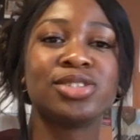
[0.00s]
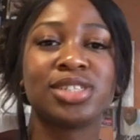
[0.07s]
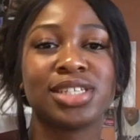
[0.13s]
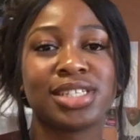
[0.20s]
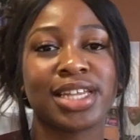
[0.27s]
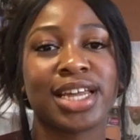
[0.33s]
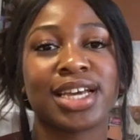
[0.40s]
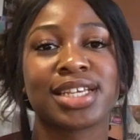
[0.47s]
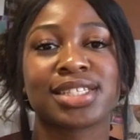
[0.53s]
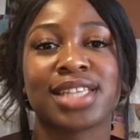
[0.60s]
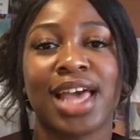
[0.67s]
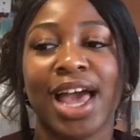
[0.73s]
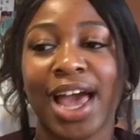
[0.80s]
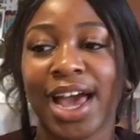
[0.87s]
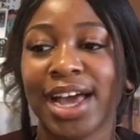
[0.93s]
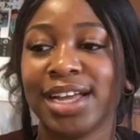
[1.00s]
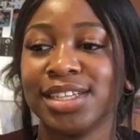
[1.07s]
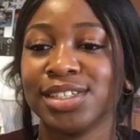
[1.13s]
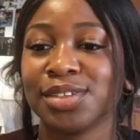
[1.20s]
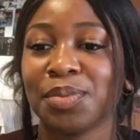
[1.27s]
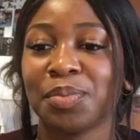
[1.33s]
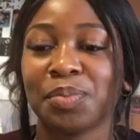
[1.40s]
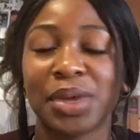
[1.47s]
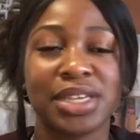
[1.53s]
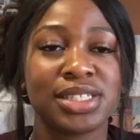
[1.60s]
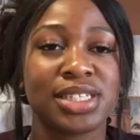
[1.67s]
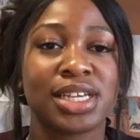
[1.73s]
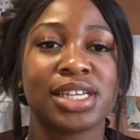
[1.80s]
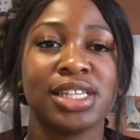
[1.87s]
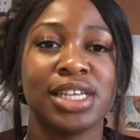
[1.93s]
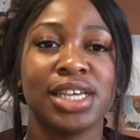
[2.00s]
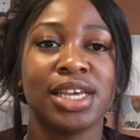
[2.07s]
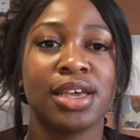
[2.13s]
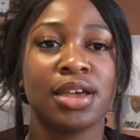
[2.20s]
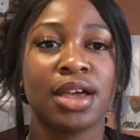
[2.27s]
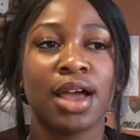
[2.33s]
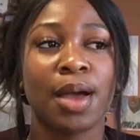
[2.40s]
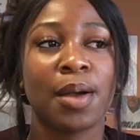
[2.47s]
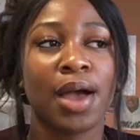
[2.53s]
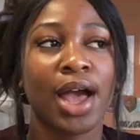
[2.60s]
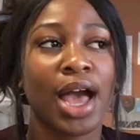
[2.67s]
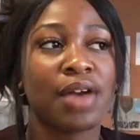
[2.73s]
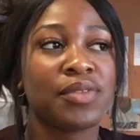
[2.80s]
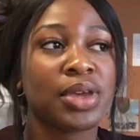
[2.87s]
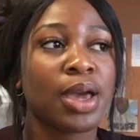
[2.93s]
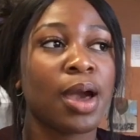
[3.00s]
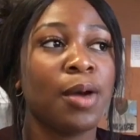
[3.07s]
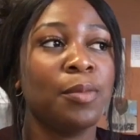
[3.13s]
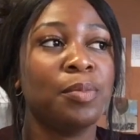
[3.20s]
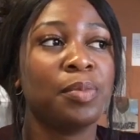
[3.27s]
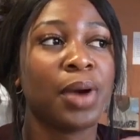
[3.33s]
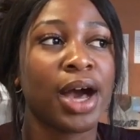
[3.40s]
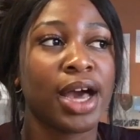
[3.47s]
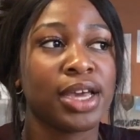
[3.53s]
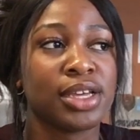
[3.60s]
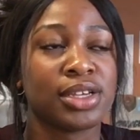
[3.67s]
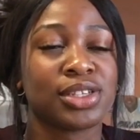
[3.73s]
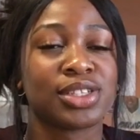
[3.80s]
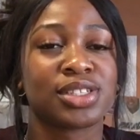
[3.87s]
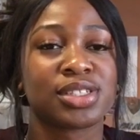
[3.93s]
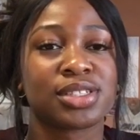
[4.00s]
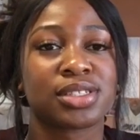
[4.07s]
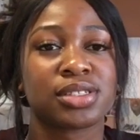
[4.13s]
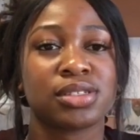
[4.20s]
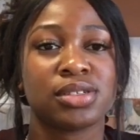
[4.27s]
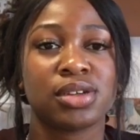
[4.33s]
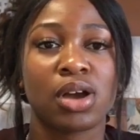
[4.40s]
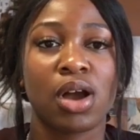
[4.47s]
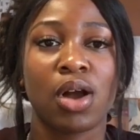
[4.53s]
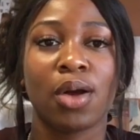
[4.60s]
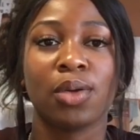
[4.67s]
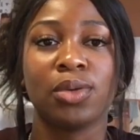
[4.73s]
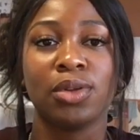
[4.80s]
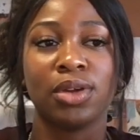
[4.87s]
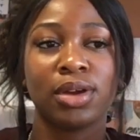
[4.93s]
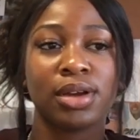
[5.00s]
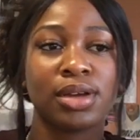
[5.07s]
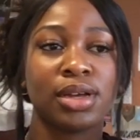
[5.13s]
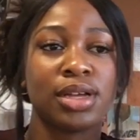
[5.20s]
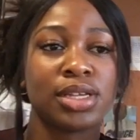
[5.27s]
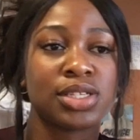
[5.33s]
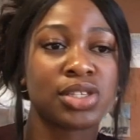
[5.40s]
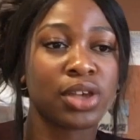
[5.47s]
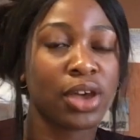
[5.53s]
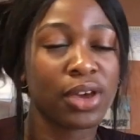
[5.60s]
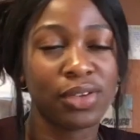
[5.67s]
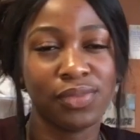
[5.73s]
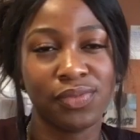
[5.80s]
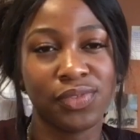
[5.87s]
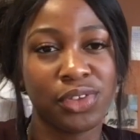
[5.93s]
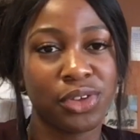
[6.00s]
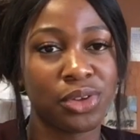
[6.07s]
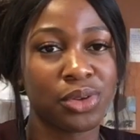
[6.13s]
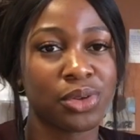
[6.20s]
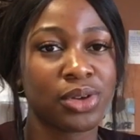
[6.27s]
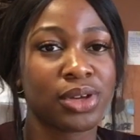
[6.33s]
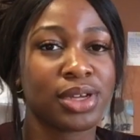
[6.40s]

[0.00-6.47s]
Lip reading: the text and basically having a bias on a certain view.